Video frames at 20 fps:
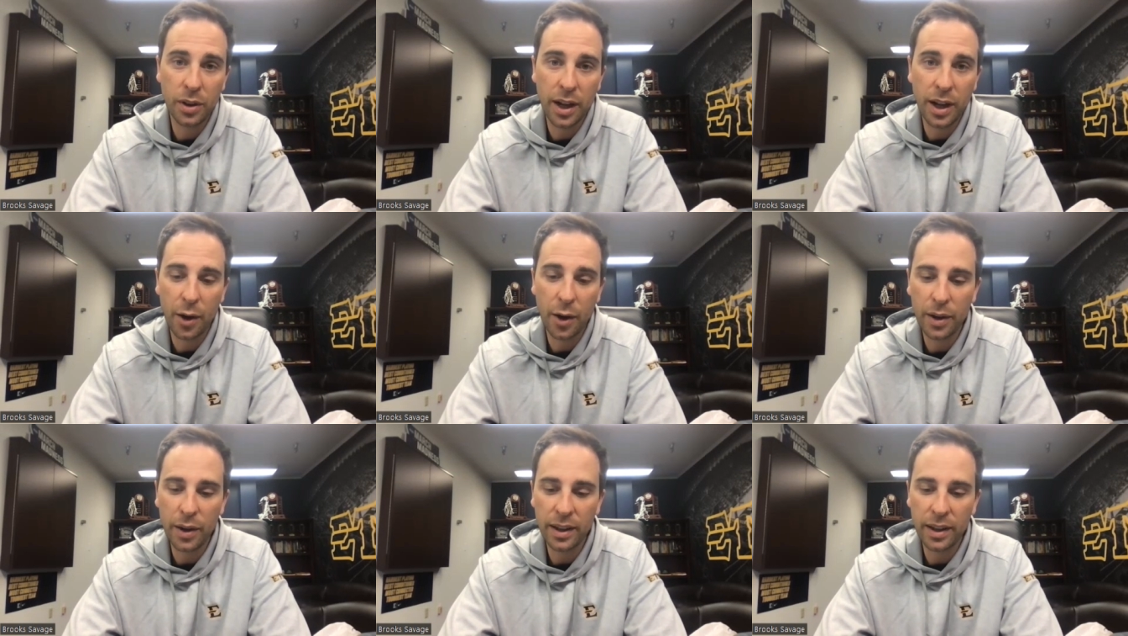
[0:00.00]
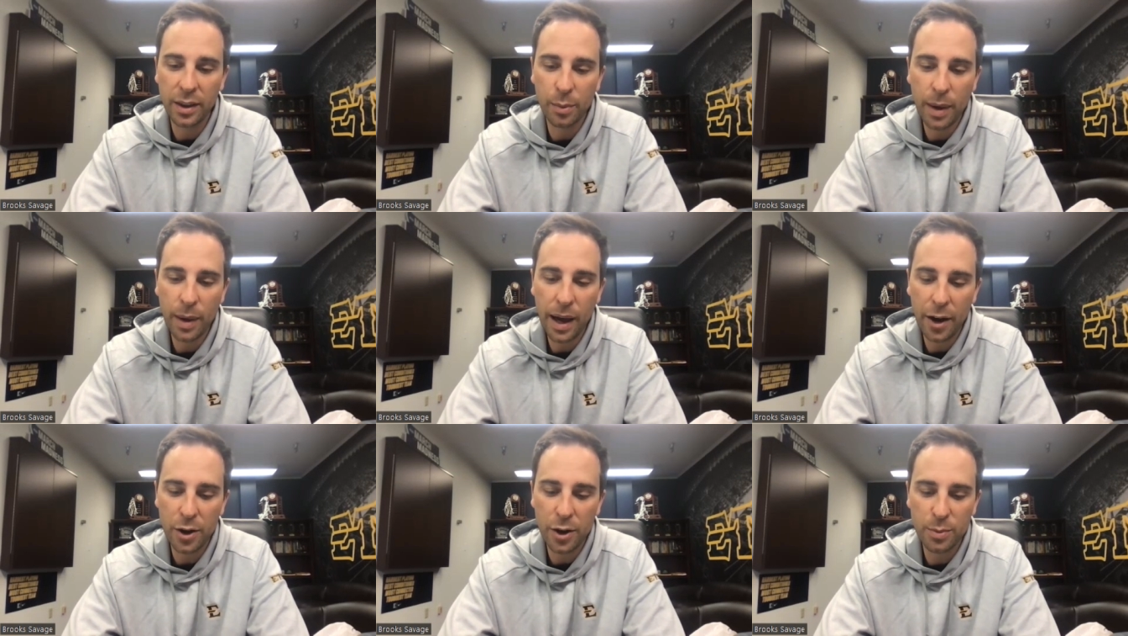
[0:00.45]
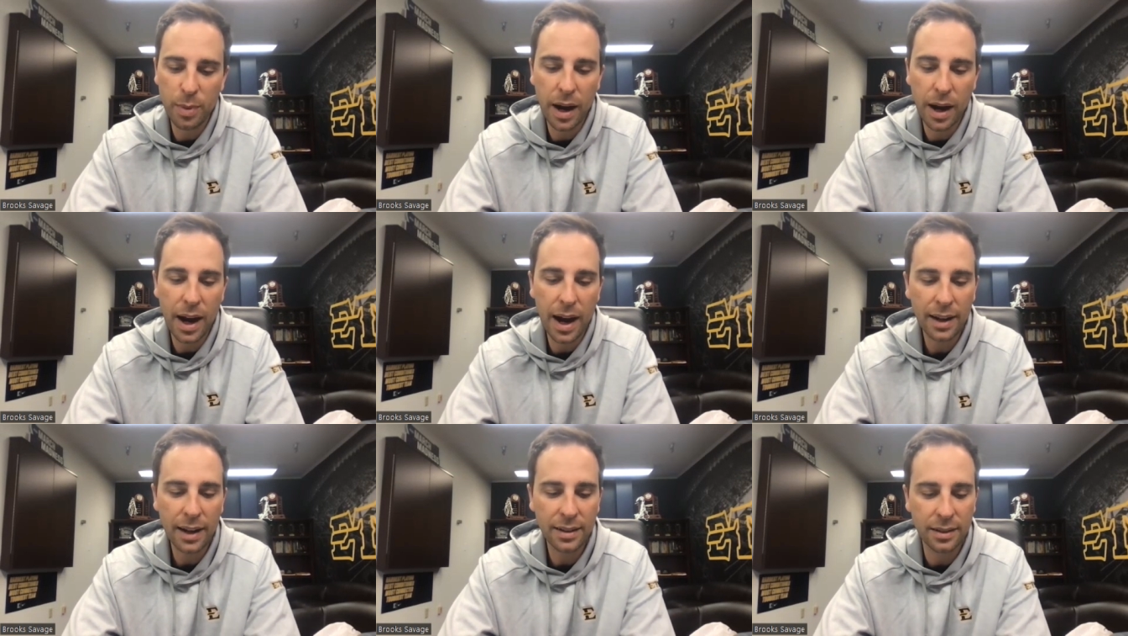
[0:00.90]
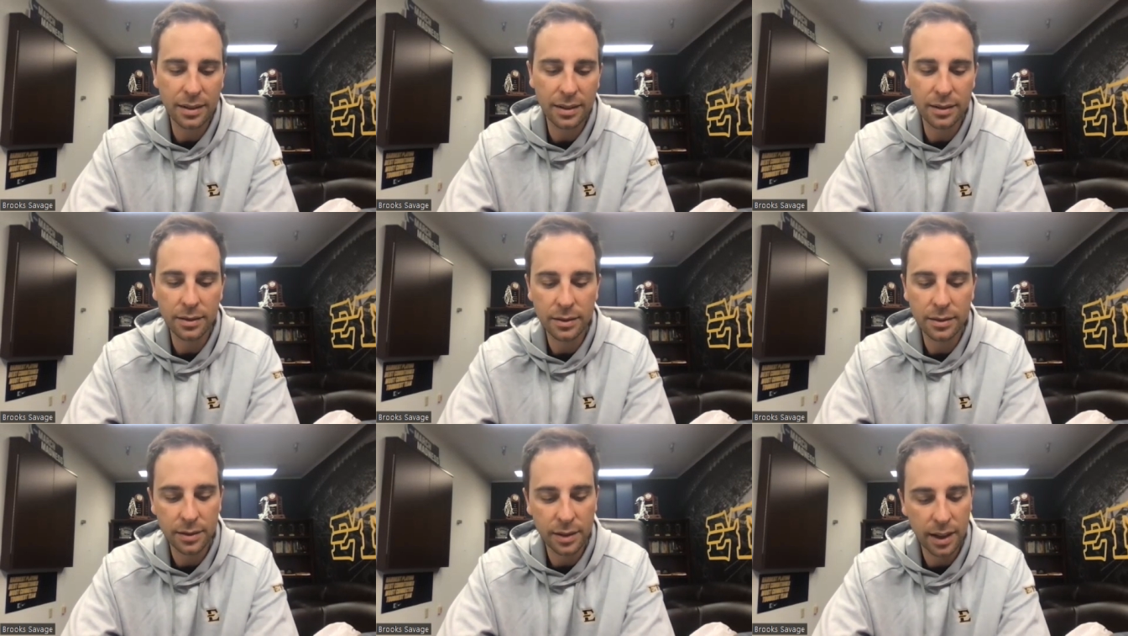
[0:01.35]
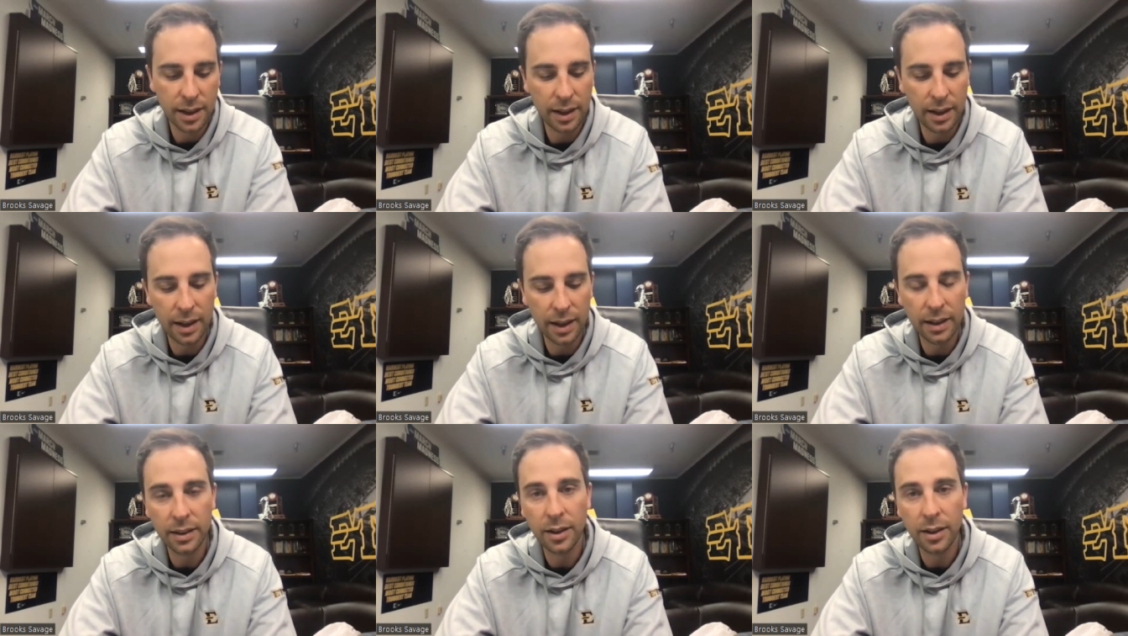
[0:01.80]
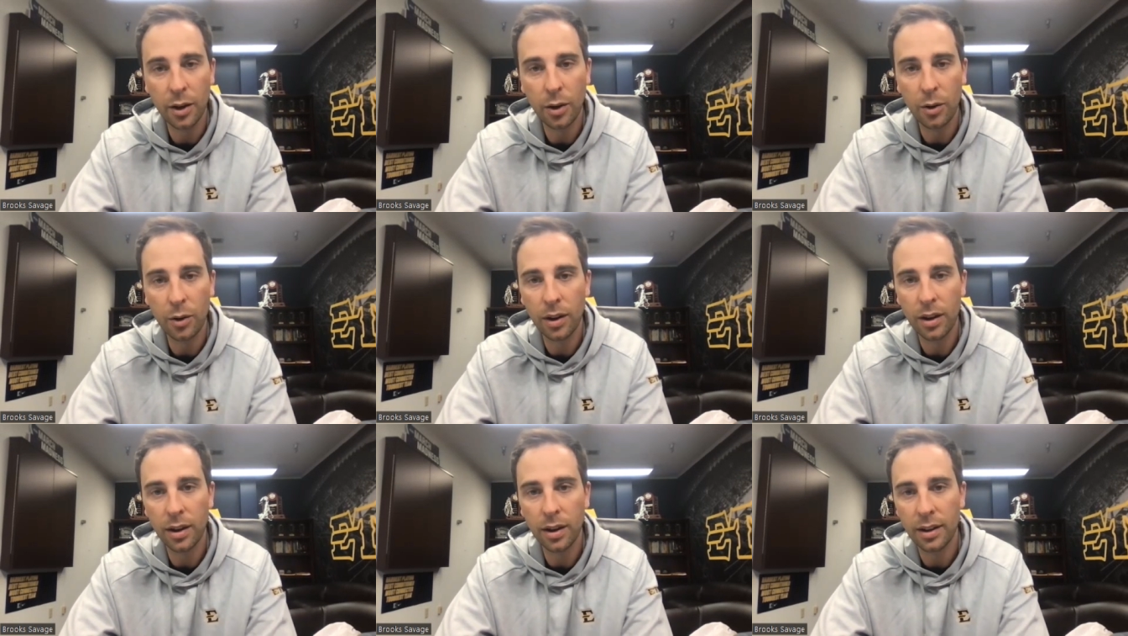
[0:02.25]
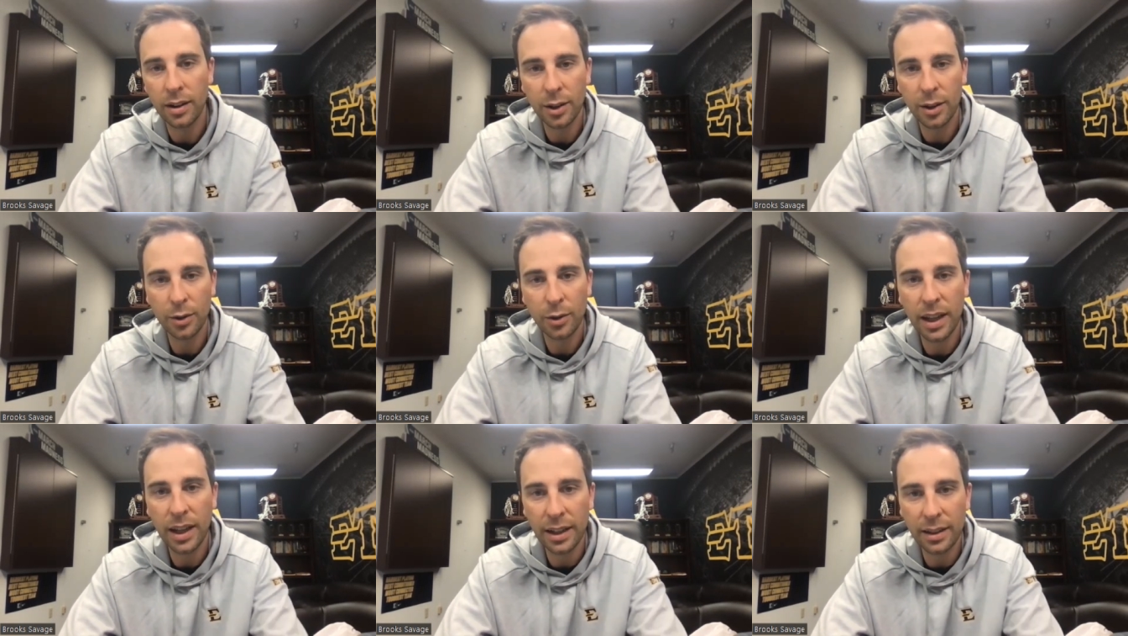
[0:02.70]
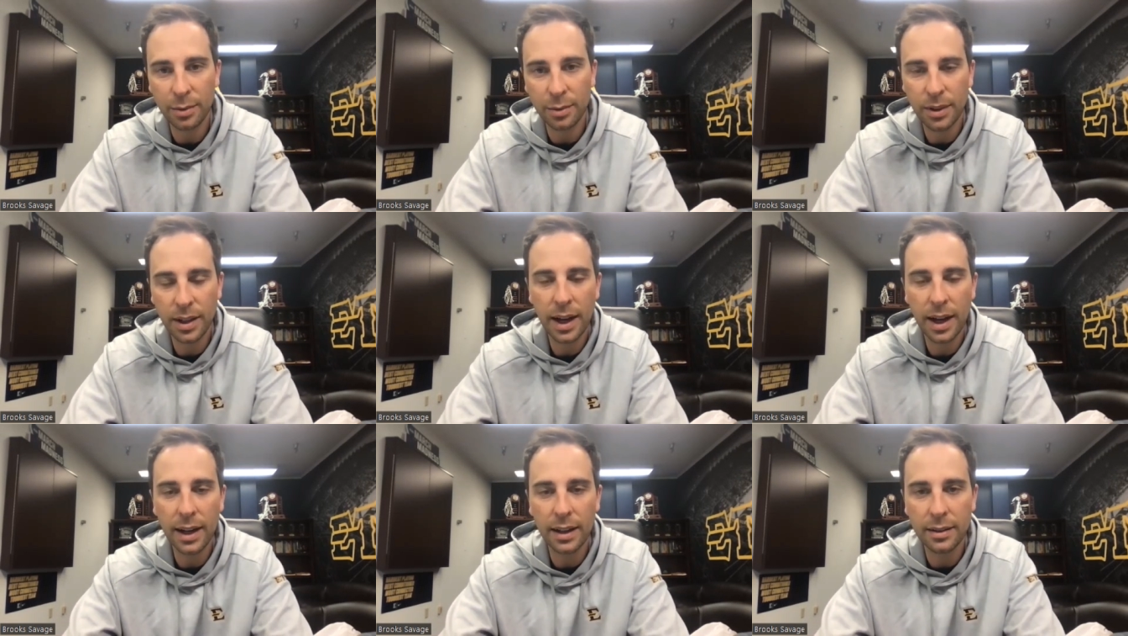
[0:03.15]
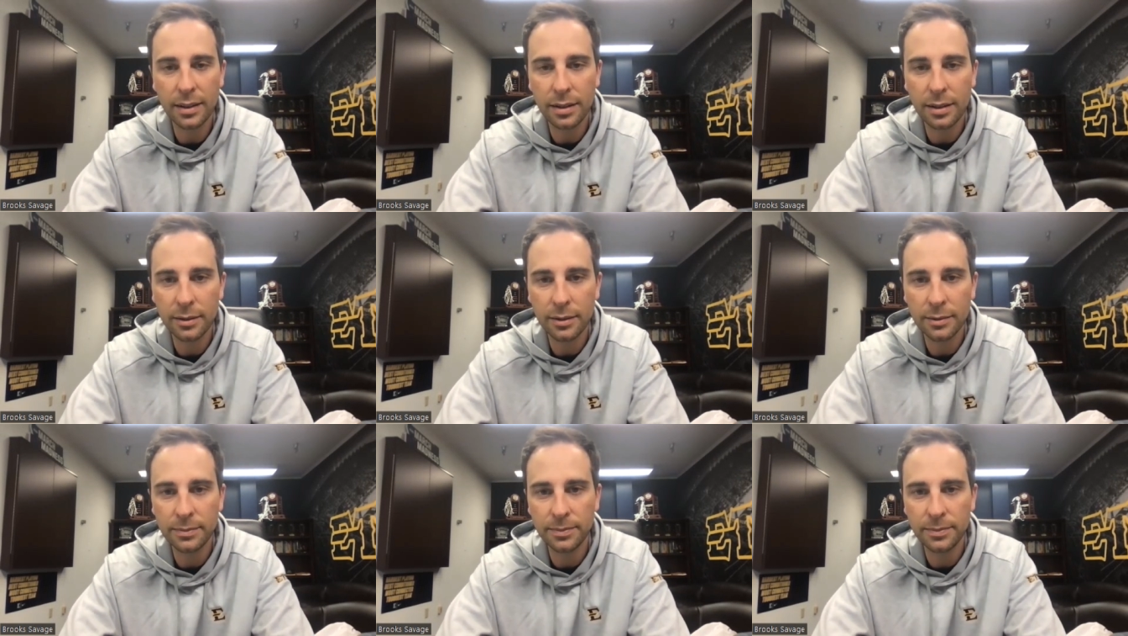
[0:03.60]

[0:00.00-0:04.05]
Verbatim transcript: You got to go get in the batter's box and, and, and go, uh, go take some cuts.